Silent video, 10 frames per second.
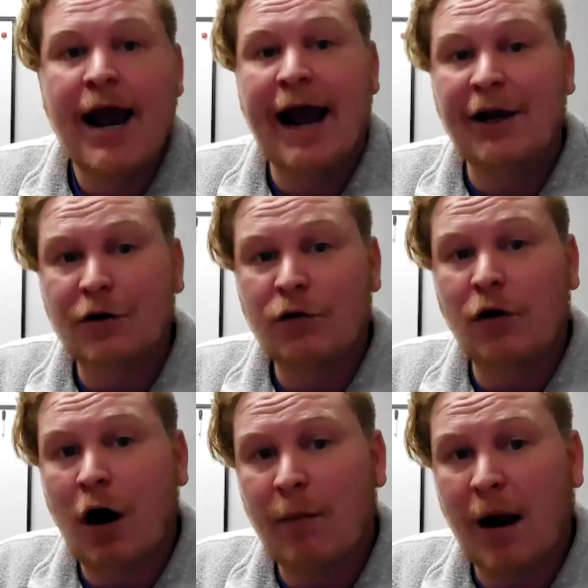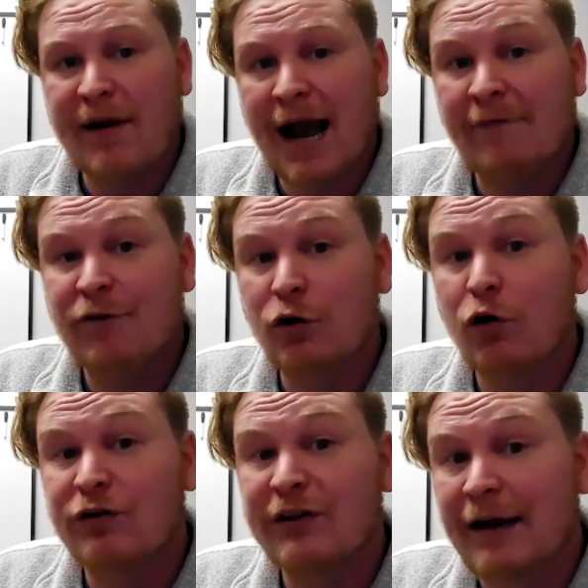and Google on my behalf
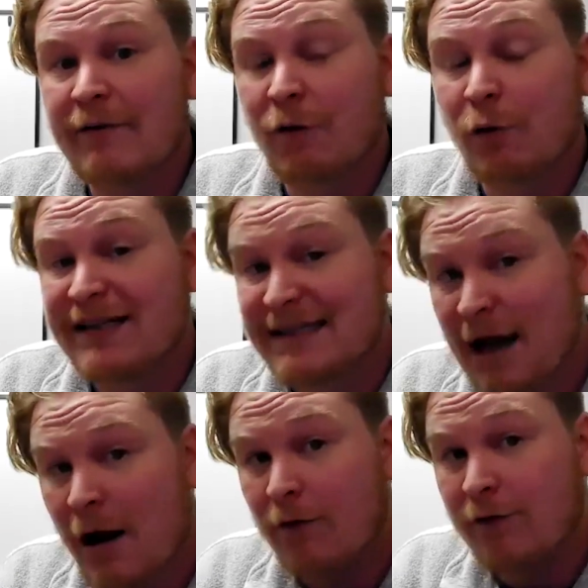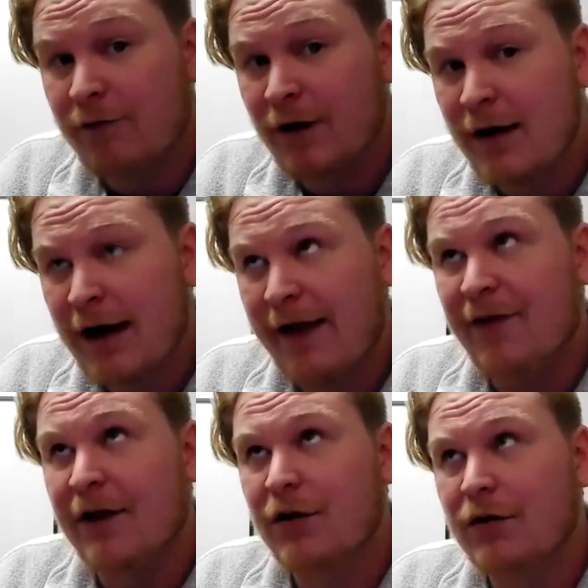Googled it for itself and
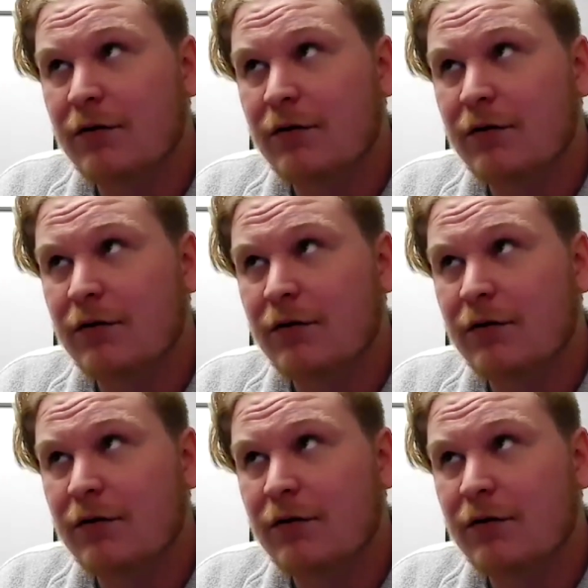then